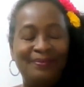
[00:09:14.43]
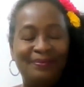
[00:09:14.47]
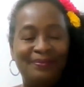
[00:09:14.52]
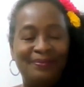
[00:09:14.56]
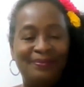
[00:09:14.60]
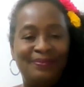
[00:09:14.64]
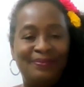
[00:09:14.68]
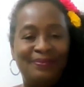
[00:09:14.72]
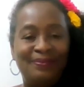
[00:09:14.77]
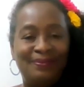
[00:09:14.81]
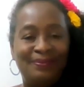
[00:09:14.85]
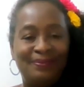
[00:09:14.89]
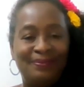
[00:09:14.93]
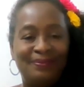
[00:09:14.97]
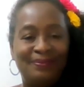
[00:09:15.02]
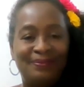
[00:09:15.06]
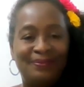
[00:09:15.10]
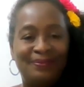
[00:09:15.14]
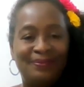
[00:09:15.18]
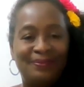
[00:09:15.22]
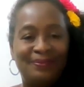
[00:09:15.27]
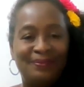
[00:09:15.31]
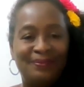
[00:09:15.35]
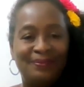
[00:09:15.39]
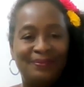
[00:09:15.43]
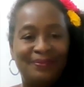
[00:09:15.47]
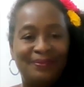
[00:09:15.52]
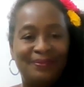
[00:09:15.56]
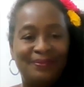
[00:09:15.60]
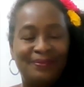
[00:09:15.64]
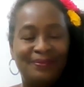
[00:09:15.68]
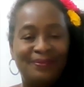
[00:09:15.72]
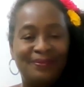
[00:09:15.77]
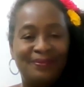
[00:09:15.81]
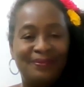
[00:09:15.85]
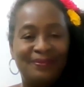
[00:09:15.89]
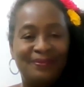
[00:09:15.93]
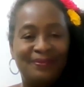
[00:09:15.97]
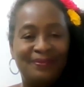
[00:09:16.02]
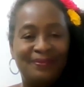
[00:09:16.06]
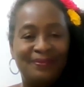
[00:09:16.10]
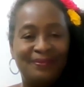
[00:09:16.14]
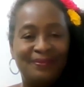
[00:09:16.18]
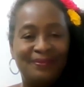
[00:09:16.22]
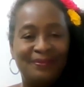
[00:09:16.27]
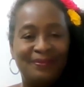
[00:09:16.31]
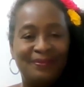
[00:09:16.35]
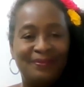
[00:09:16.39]

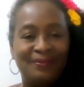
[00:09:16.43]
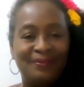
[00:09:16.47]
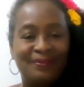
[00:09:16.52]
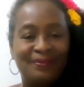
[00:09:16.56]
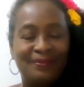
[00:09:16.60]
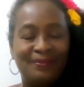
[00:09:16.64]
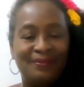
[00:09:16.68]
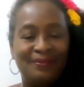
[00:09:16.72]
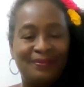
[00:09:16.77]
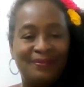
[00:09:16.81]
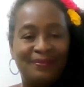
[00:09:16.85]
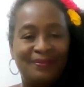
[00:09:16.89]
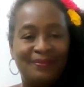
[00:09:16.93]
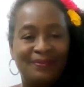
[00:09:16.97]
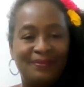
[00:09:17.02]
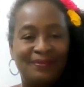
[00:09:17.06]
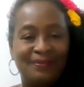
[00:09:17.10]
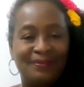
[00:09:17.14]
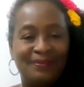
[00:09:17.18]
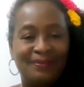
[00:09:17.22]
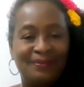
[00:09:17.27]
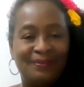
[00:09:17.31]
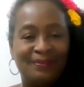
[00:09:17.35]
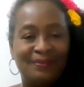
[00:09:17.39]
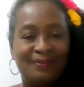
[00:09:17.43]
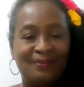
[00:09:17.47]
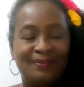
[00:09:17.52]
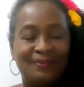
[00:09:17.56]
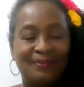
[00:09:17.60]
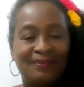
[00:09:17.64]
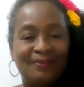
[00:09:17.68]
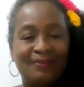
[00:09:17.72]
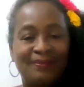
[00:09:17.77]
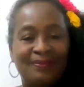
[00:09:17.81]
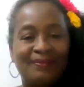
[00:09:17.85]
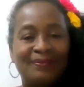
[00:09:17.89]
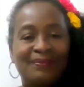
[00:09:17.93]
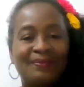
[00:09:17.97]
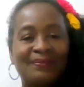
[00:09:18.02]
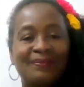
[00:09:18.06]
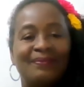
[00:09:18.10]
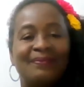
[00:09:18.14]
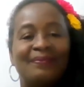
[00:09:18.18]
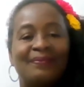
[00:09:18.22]
[no speech]